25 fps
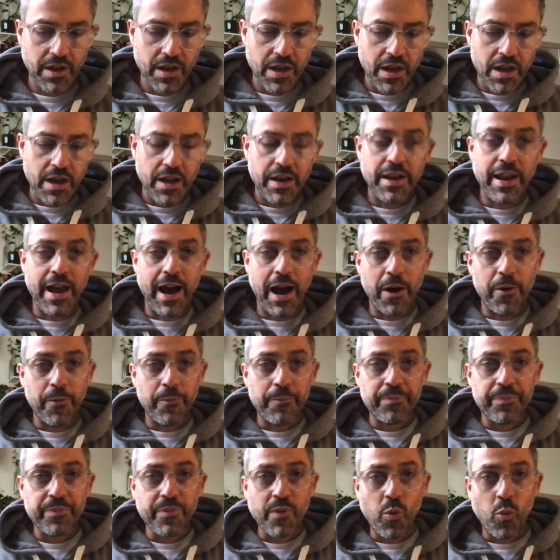Now,
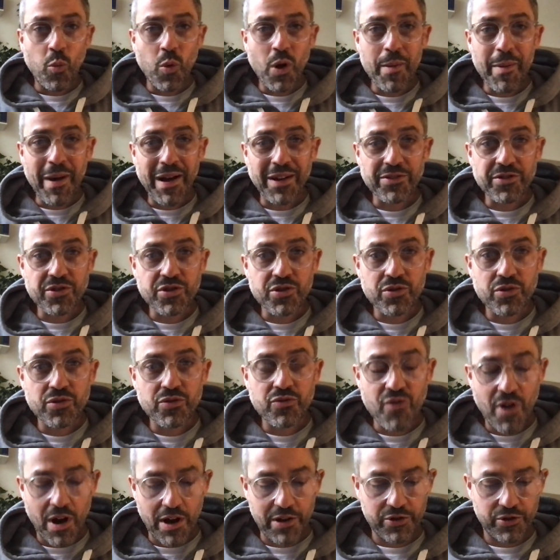what about
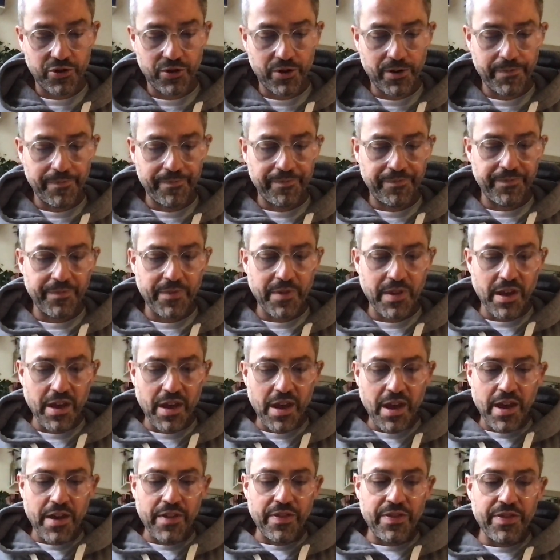structure?
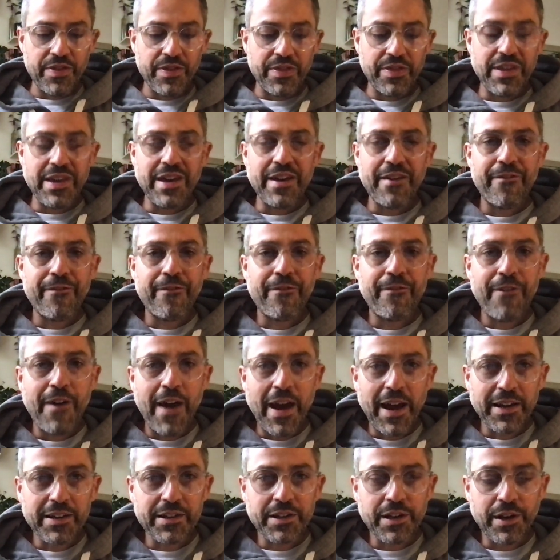The
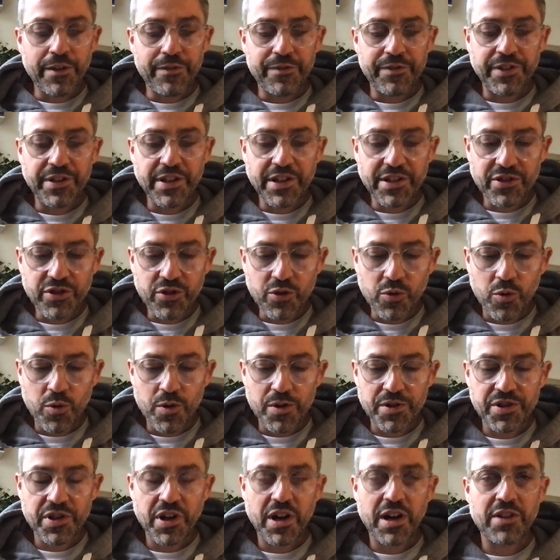effect of discourse
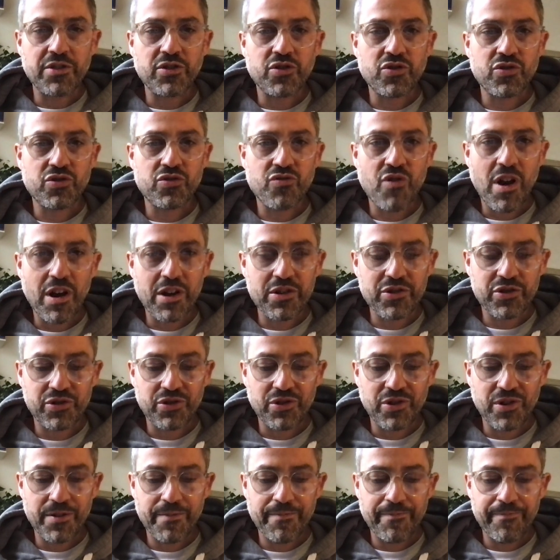on
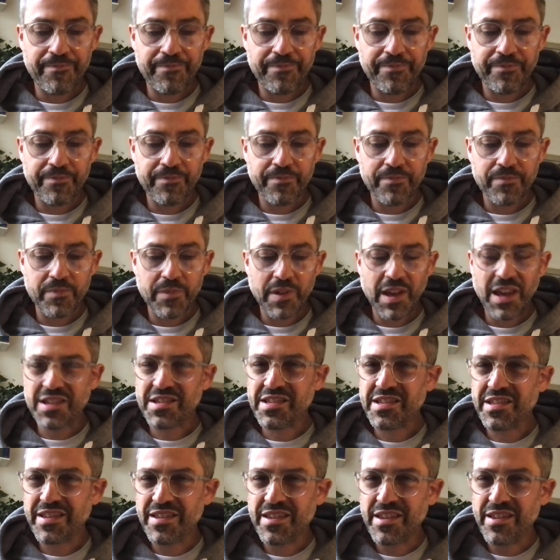structure is
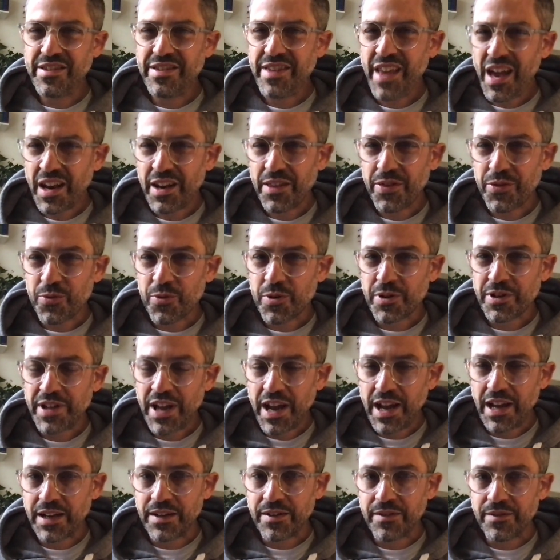not
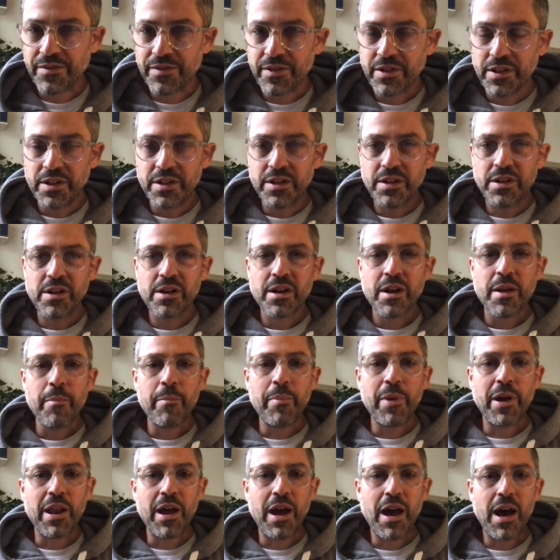authoritative,
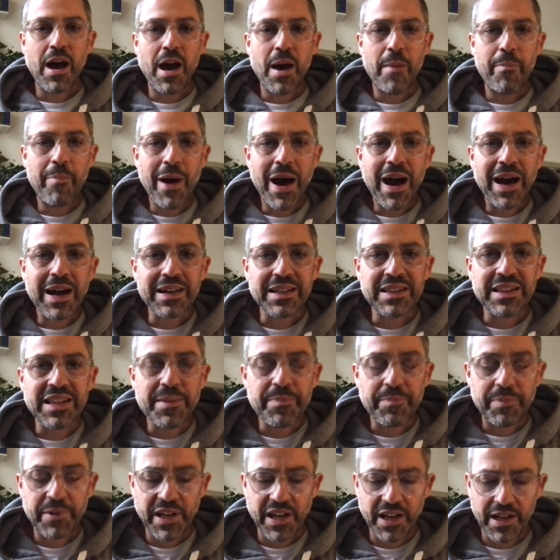but
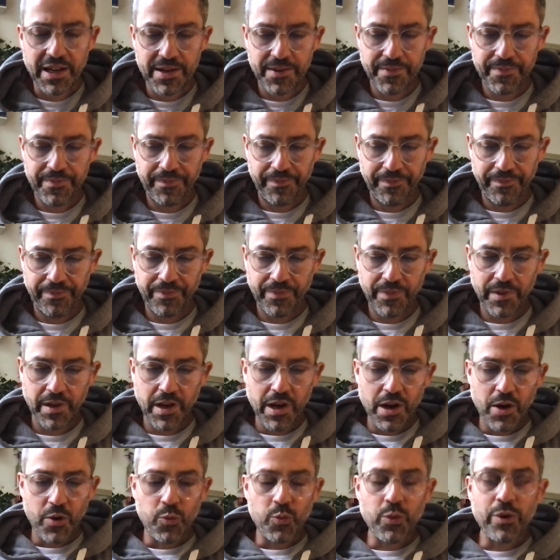apocalyptic,
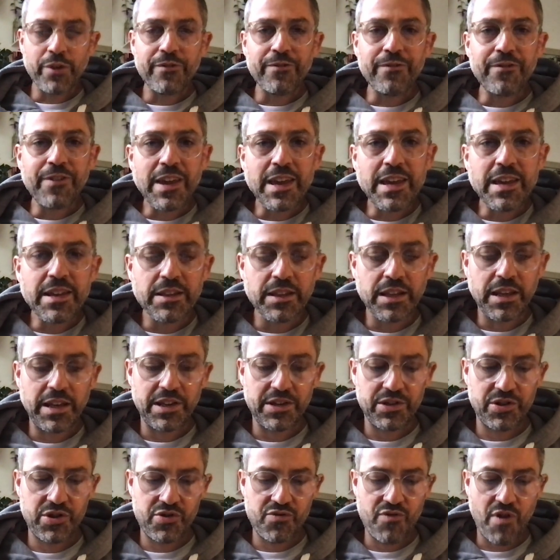revealing
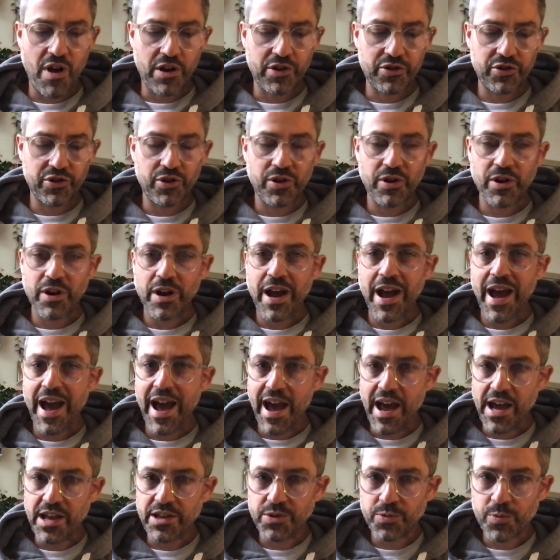structure
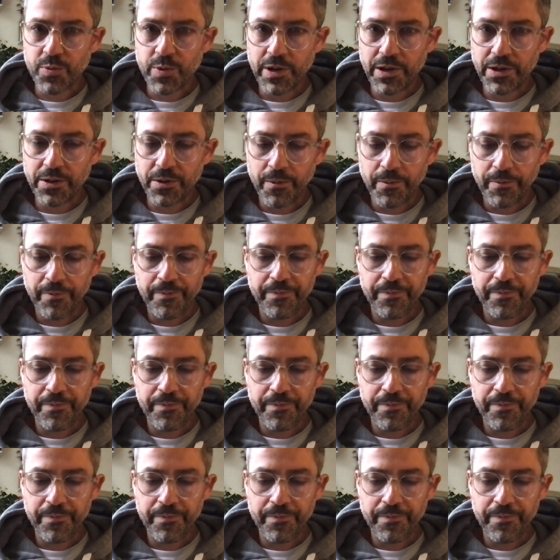as real,